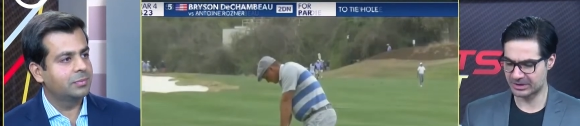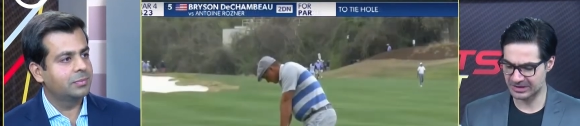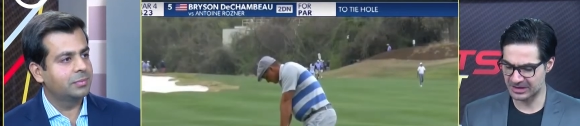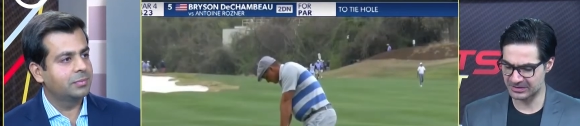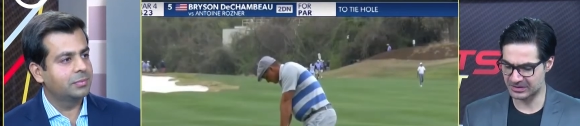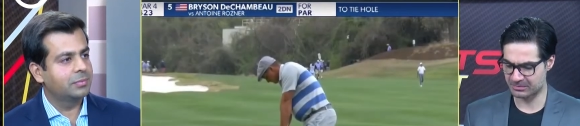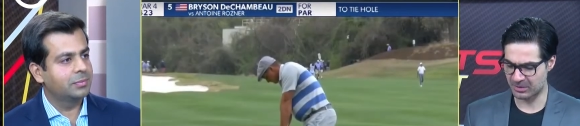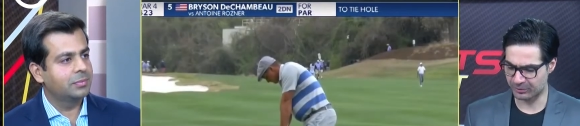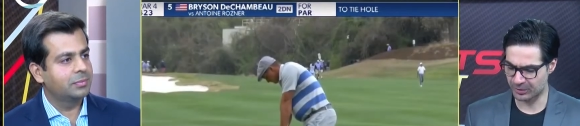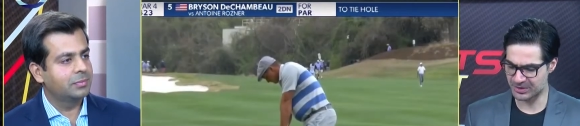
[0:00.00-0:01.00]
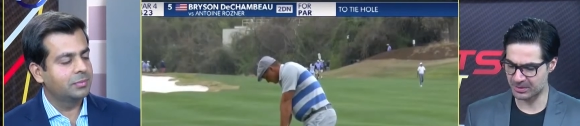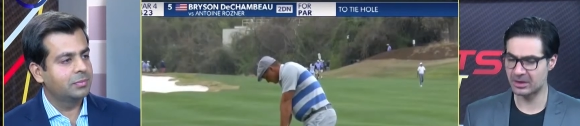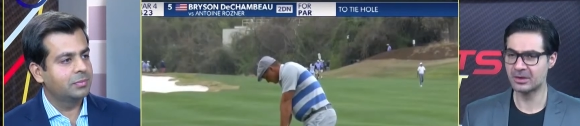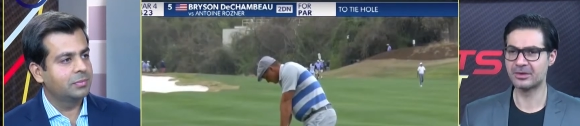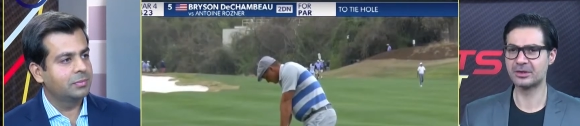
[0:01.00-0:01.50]
Speaker 1: discussed this before as
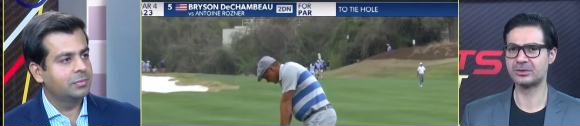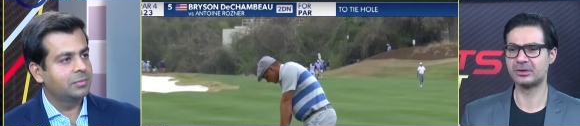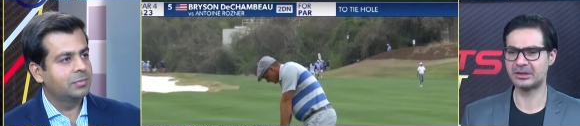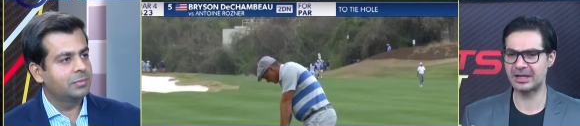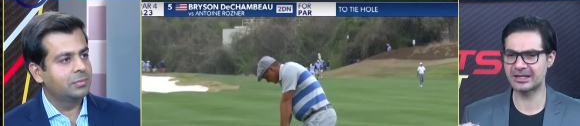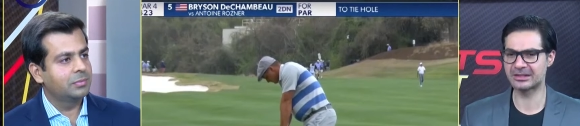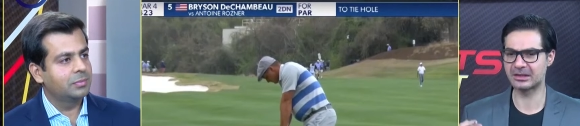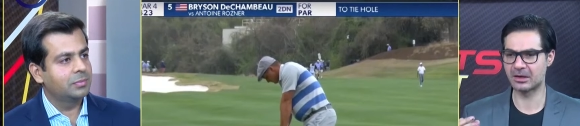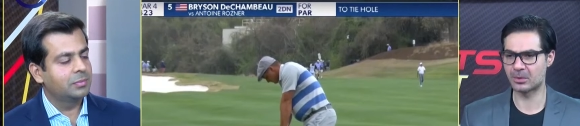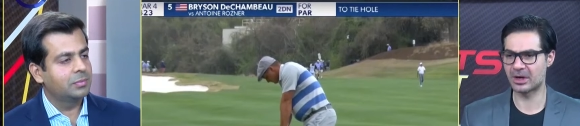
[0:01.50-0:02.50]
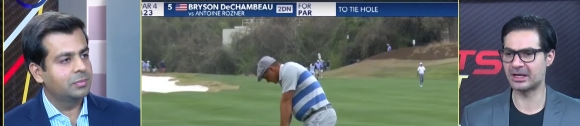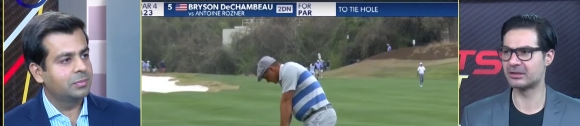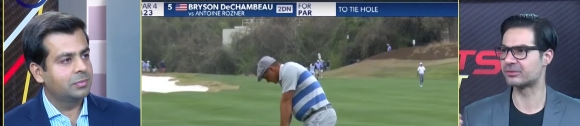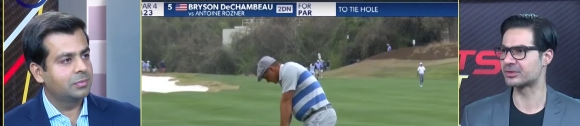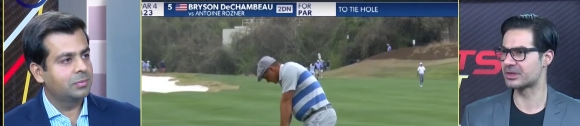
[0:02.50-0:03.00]
well, that it takes a
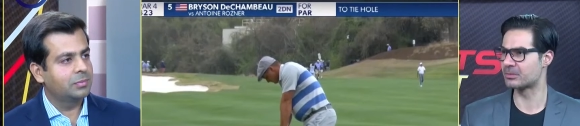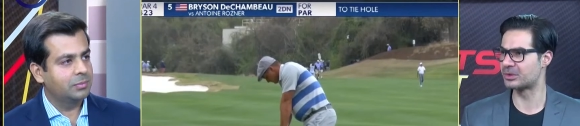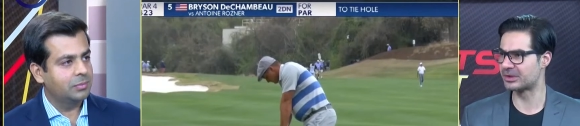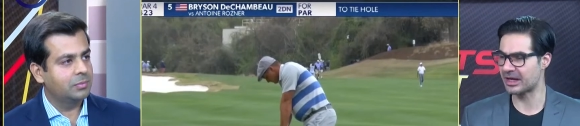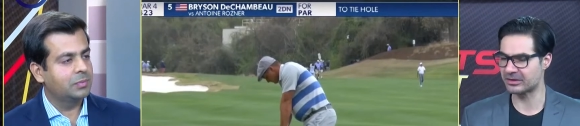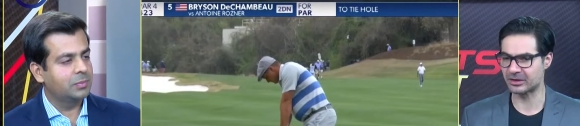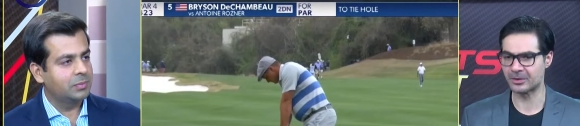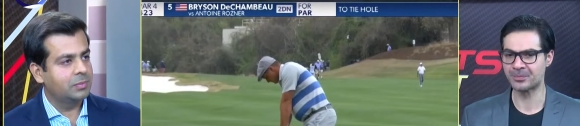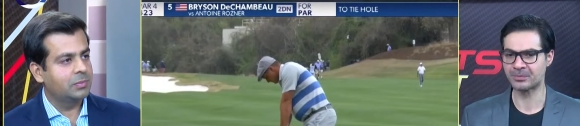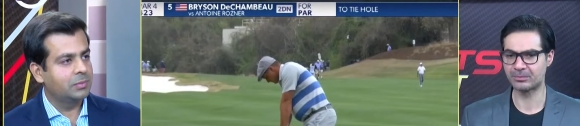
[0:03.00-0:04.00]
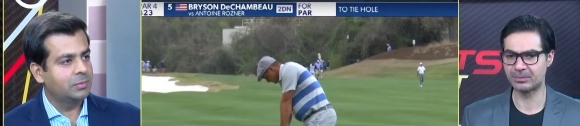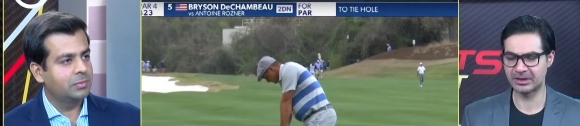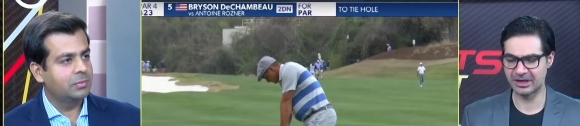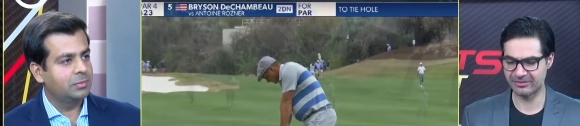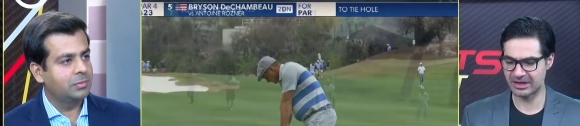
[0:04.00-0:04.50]
while for someone to get there.
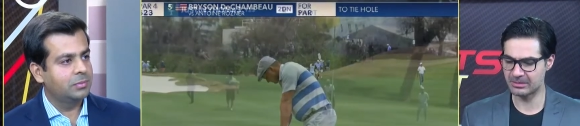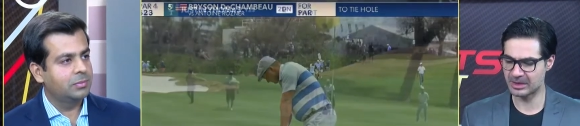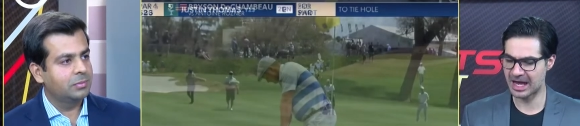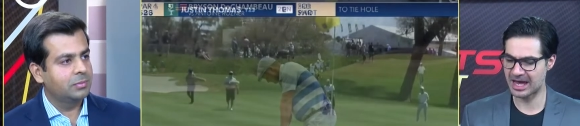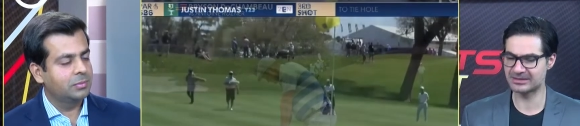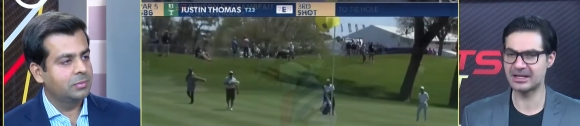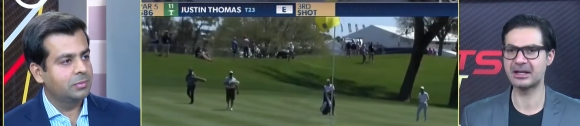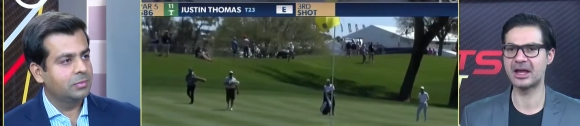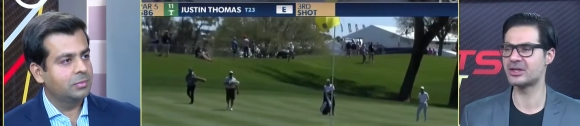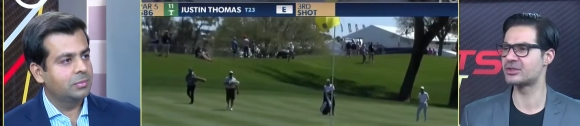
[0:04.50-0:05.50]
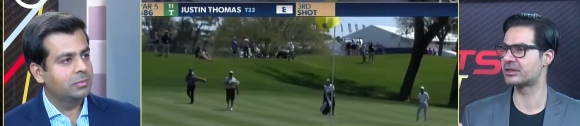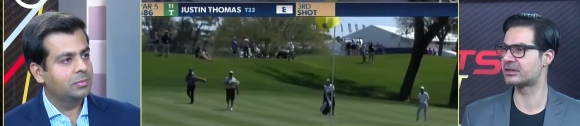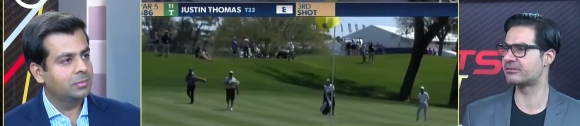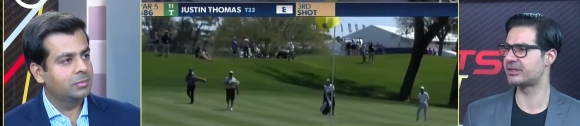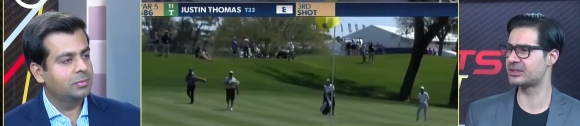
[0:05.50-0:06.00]
But if anyone has that edge at
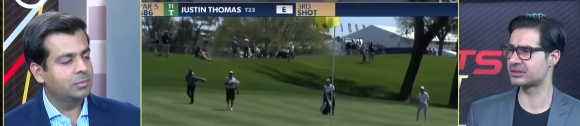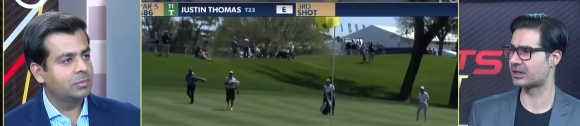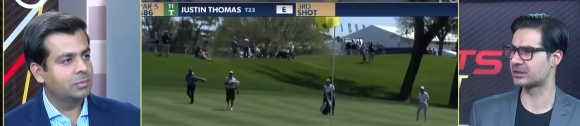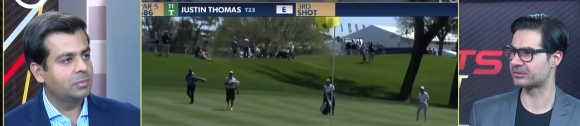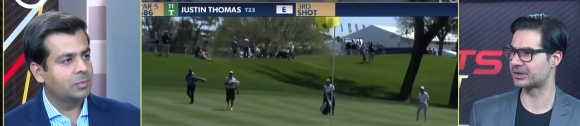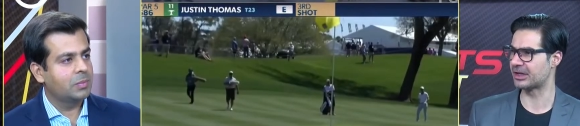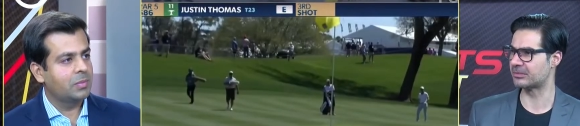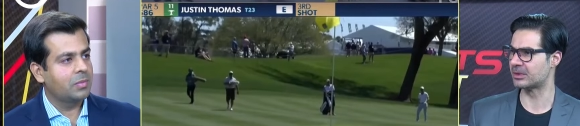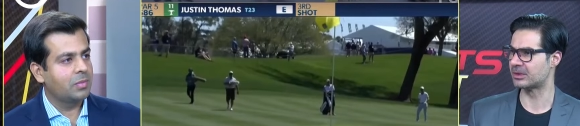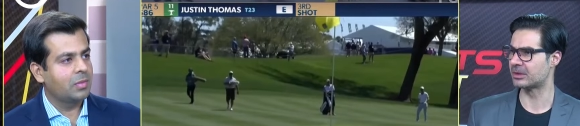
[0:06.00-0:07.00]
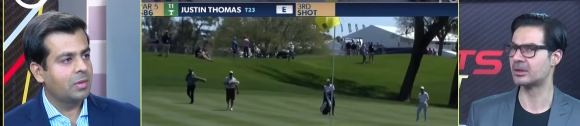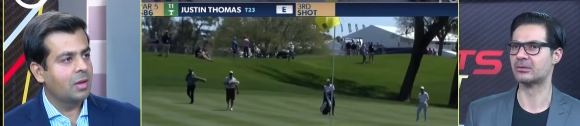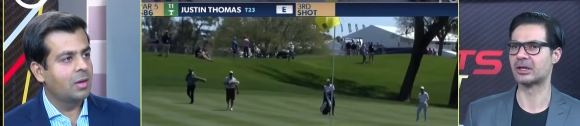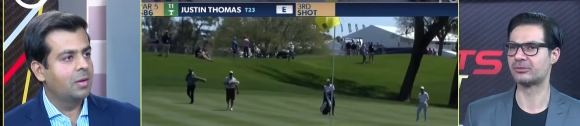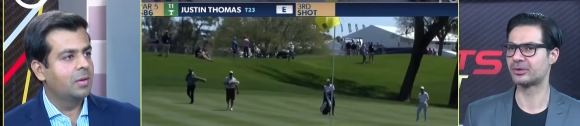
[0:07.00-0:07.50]
the very start of the game,
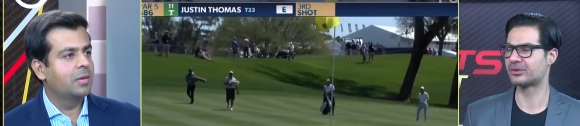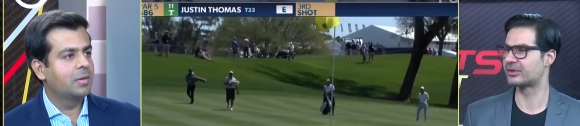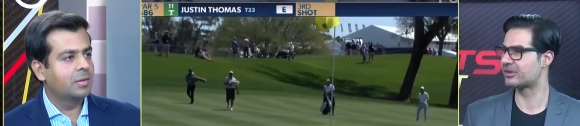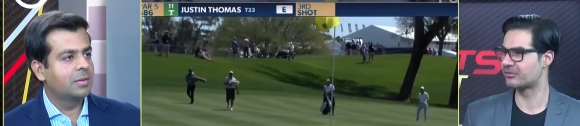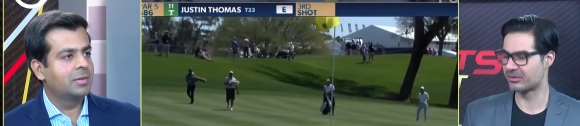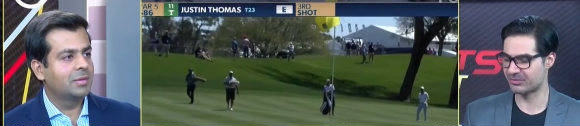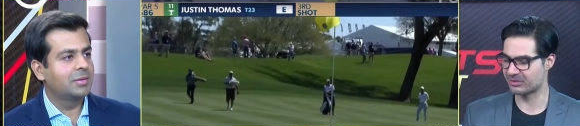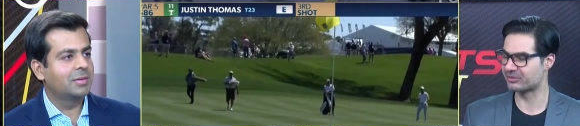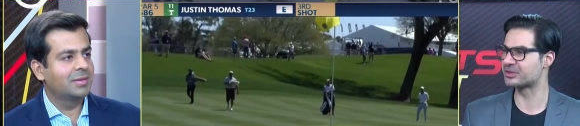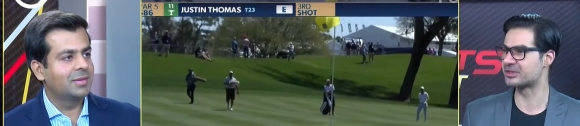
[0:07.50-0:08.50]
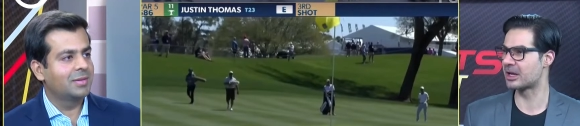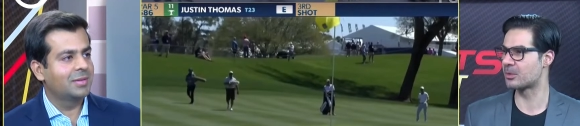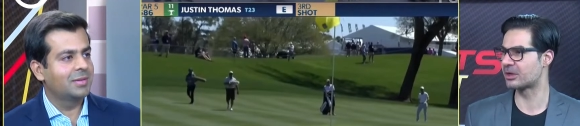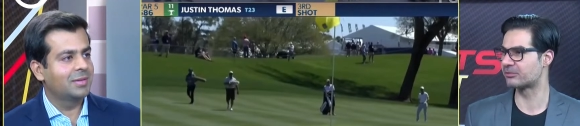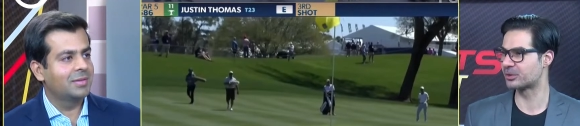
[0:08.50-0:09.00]
Like, for instance, the first day
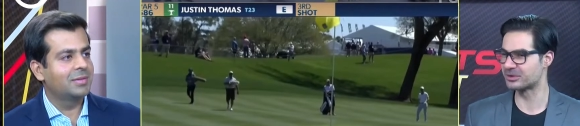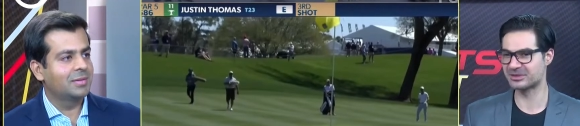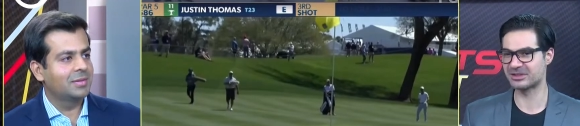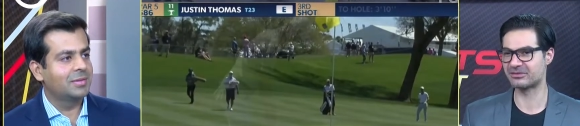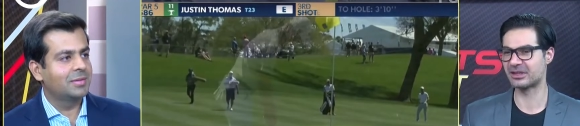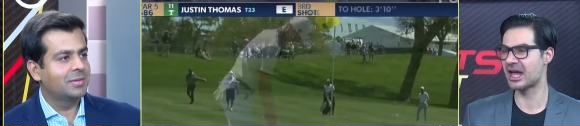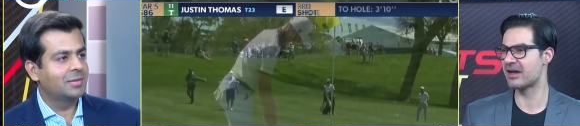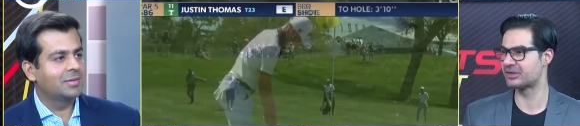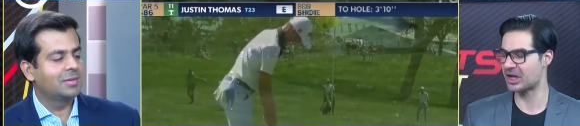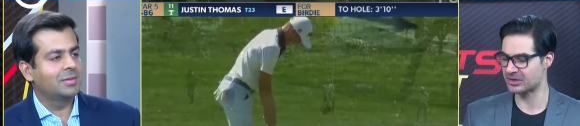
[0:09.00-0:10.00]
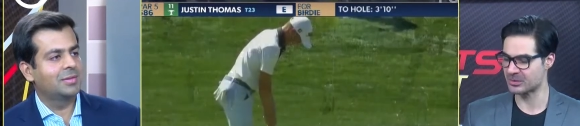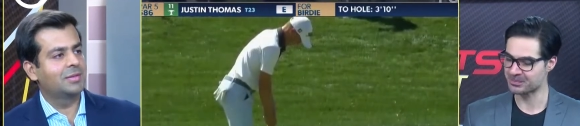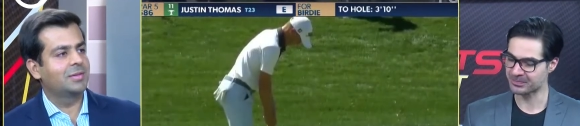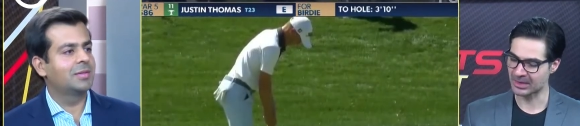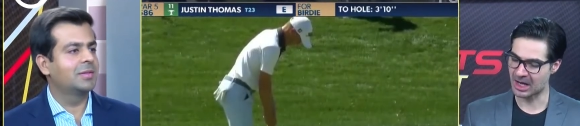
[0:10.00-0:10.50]
one, for instance, if they have an edge,
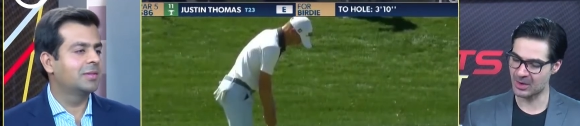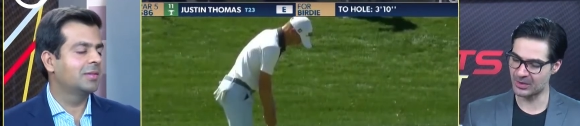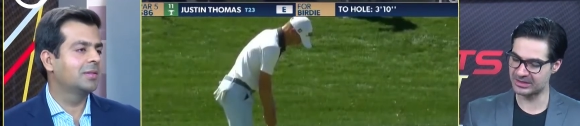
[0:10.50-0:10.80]
how